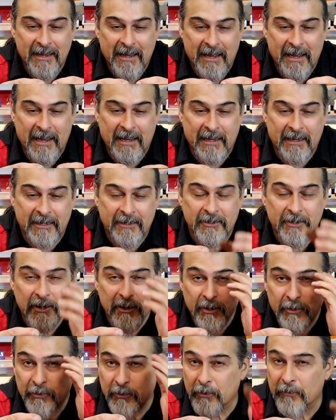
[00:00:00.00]
and
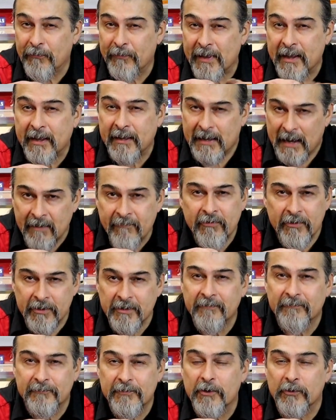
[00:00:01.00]
you're thinking, I've heard
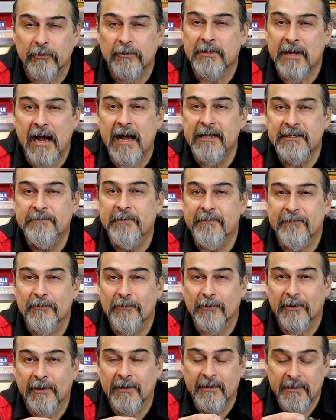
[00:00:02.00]
of knurled guides
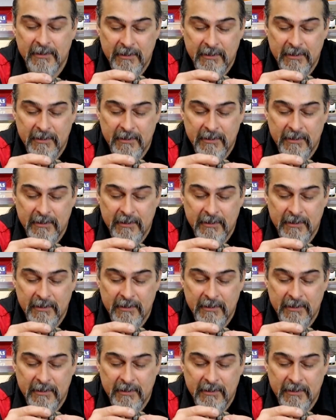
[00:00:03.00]
before.